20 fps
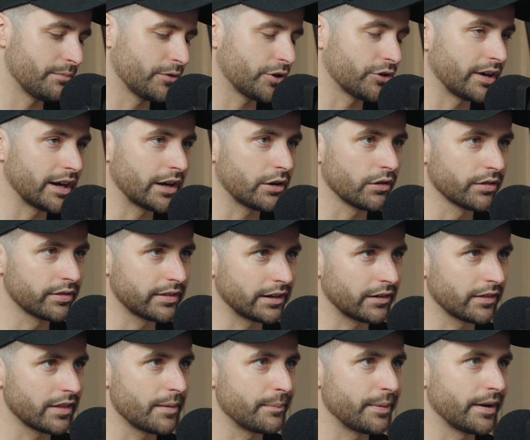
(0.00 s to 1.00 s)
create content
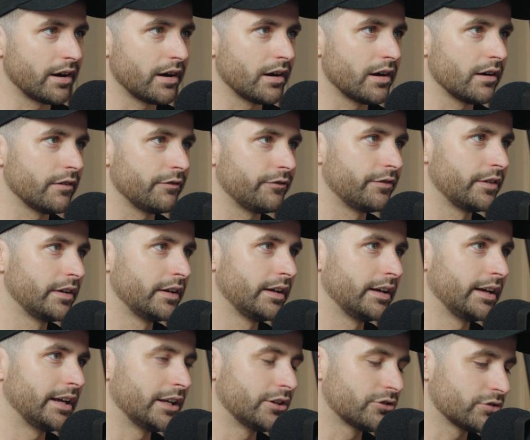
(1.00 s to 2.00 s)
on their behalf,
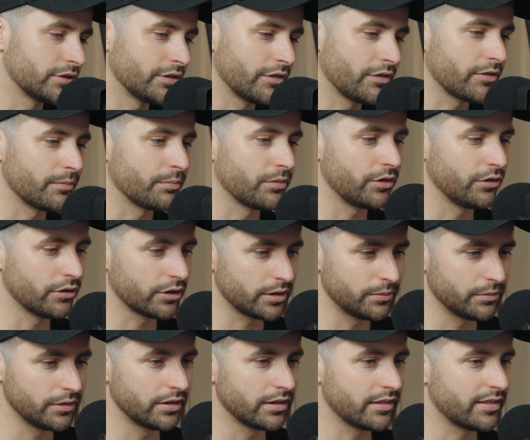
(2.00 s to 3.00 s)
introduce them to your
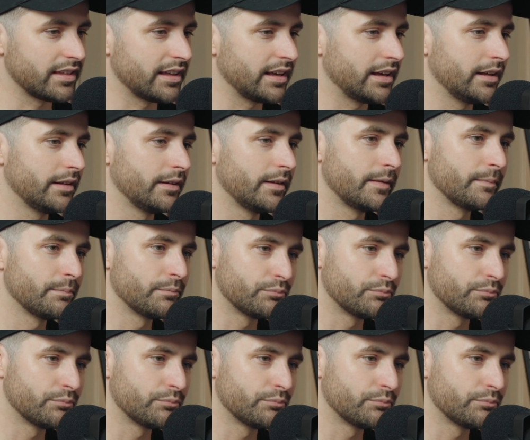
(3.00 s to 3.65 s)
community,